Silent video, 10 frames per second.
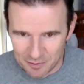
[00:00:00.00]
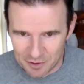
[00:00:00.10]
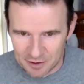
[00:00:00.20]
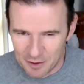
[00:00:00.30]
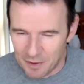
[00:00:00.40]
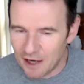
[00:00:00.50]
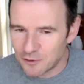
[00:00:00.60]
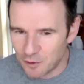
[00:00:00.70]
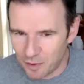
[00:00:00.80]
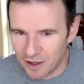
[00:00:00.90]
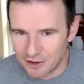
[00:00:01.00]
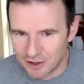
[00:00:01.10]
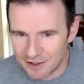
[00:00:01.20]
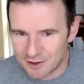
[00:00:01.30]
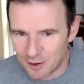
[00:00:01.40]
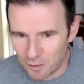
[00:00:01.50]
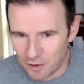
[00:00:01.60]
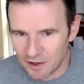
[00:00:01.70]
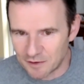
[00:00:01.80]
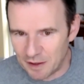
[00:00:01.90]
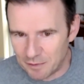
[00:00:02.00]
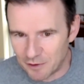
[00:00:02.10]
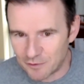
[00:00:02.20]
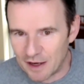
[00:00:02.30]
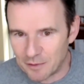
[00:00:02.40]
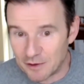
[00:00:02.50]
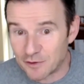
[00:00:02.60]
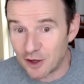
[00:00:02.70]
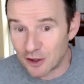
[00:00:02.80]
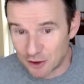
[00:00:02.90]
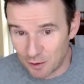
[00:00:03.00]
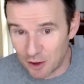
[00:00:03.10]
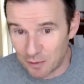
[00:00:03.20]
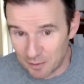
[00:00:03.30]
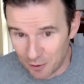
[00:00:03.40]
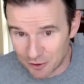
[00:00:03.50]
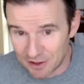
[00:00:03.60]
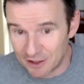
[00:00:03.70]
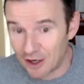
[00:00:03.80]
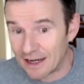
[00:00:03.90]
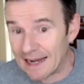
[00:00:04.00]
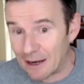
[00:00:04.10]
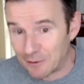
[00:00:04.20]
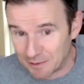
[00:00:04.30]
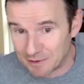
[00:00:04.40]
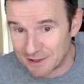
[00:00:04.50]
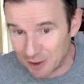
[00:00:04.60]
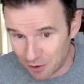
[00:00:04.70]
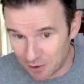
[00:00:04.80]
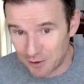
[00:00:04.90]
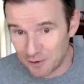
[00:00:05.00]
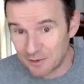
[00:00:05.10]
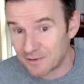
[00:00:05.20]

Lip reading: but you may have to apologize to the world, maybe your family, for not showing up emotionally, not allowing them to see all of you.